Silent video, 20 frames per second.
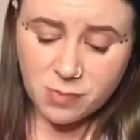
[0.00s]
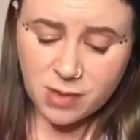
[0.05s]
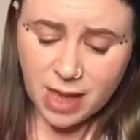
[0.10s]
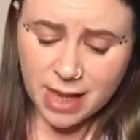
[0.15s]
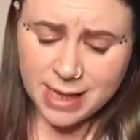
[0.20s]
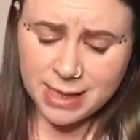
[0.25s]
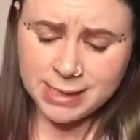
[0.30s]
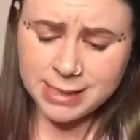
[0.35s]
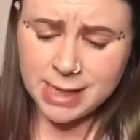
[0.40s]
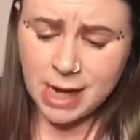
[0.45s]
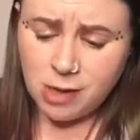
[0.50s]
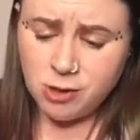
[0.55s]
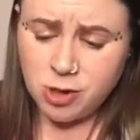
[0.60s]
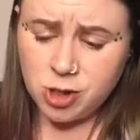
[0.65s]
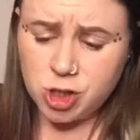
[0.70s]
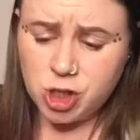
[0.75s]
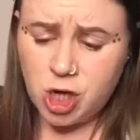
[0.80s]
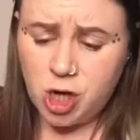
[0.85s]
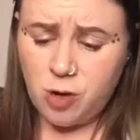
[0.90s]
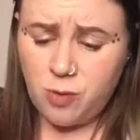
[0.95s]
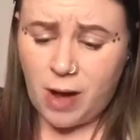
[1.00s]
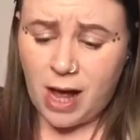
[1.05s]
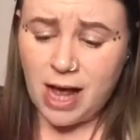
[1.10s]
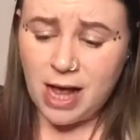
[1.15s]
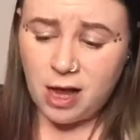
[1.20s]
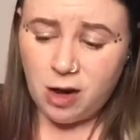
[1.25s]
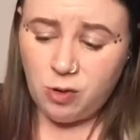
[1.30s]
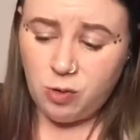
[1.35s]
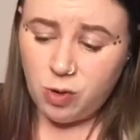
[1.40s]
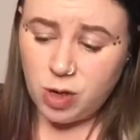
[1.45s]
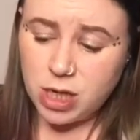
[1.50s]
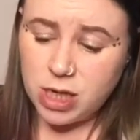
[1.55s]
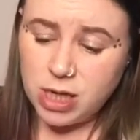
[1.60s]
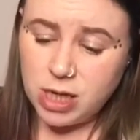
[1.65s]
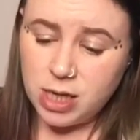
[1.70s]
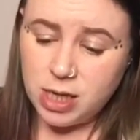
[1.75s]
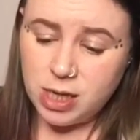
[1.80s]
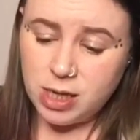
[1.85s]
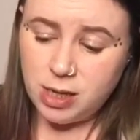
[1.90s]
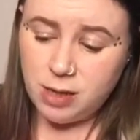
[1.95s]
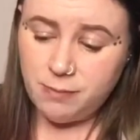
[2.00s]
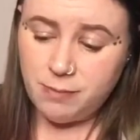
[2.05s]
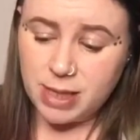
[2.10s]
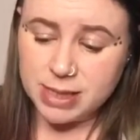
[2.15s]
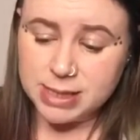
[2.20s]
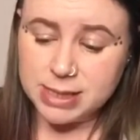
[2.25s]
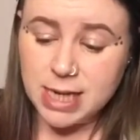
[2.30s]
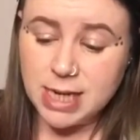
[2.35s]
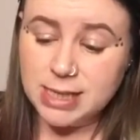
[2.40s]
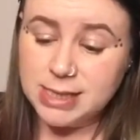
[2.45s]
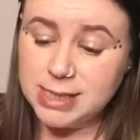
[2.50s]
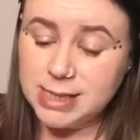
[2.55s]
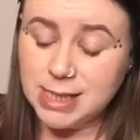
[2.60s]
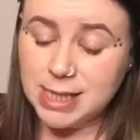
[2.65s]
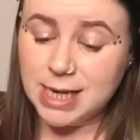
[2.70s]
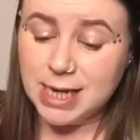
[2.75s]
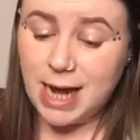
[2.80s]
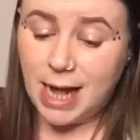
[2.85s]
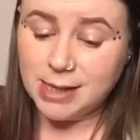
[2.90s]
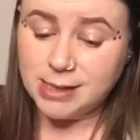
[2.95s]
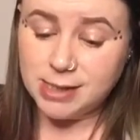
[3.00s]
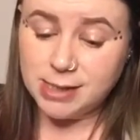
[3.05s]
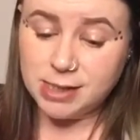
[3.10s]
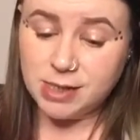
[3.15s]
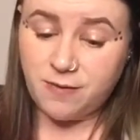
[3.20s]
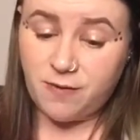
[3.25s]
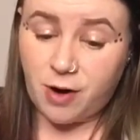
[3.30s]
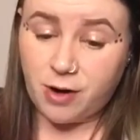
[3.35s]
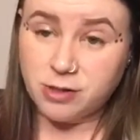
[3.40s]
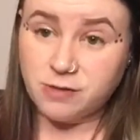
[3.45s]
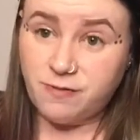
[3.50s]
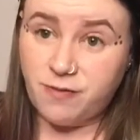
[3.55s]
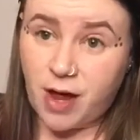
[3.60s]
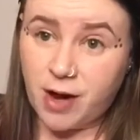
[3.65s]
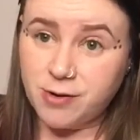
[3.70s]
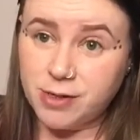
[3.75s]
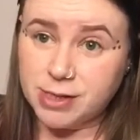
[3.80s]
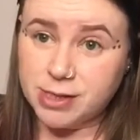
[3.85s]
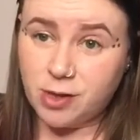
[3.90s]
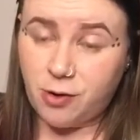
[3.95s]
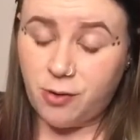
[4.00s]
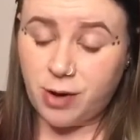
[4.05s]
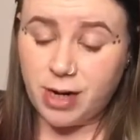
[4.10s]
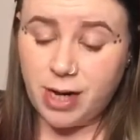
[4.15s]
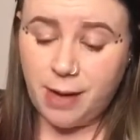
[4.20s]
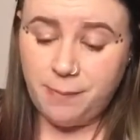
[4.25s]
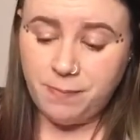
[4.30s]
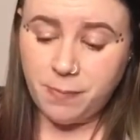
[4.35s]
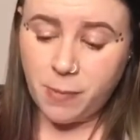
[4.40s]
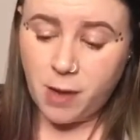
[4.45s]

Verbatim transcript: he tells you how he meditated and connected to the various fairies that are in it.